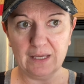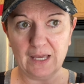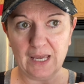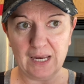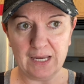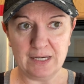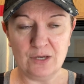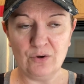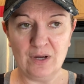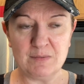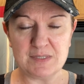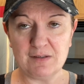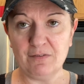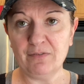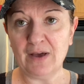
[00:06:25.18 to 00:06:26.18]
80
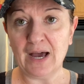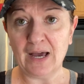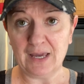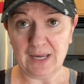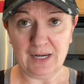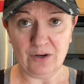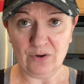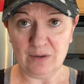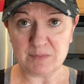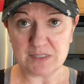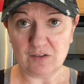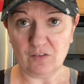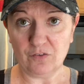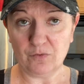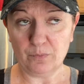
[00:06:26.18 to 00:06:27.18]
grams of fat, 80 grams
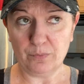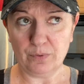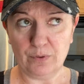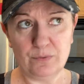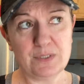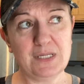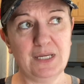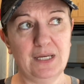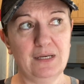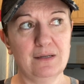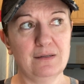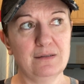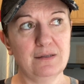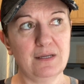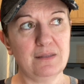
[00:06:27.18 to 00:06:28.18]
of protein,
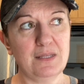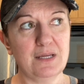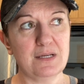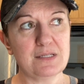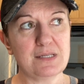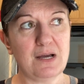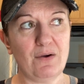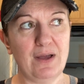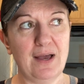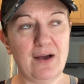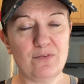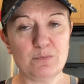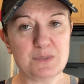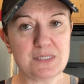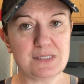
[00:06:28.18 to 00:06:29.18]
I think is how I have
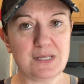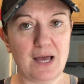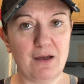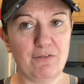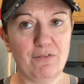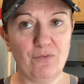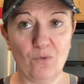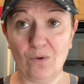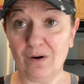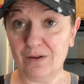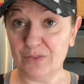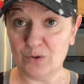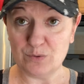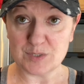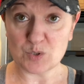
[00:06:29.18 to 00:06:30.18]
them set for
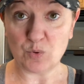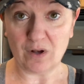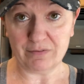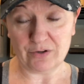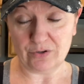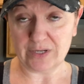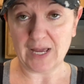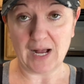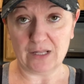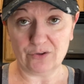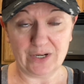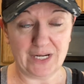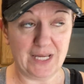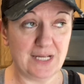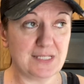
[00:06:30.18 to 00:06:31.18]
those 1,200
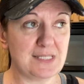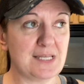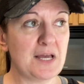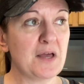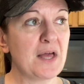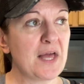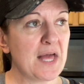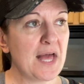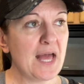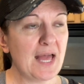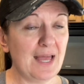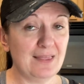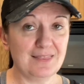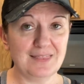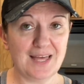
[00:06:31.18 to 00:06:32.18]
calorie days.
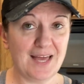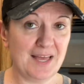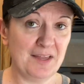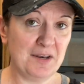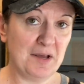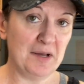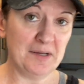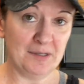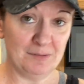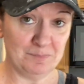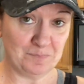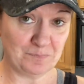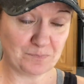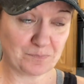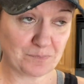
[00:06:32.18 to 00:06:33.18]
And then,
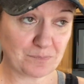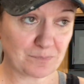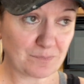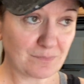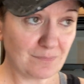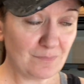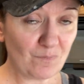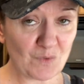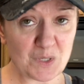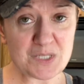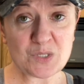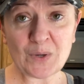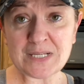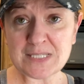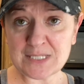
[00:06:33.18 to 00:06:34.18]

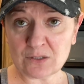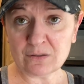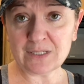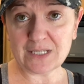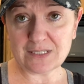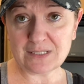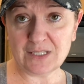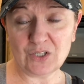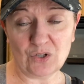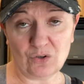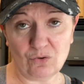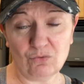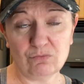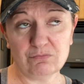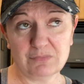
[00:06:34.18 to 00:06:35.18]
so I still need, you
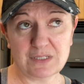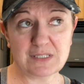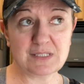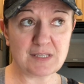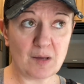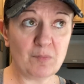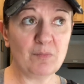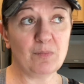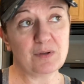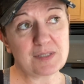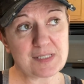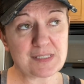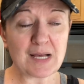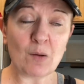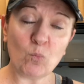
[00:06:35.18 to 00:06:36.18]
know, some
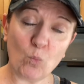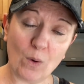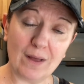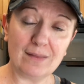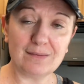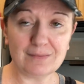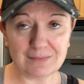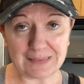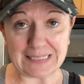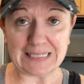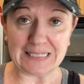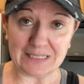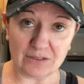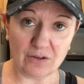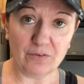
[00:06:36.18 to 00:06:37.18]
somewhat
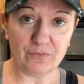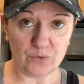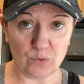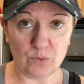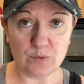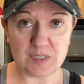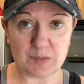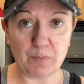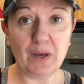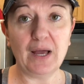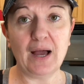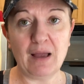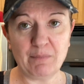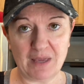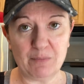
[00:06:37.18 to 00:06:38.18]
lean foods, but
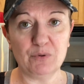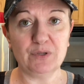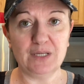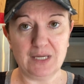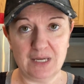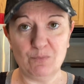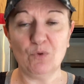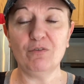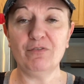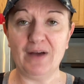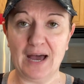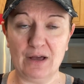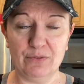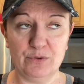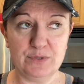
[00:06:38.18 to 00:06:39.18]
I'm able to eat more
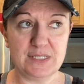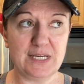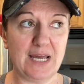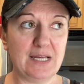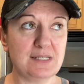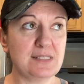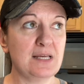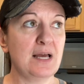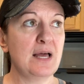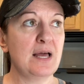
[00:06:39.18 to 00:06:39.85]
fat on those days.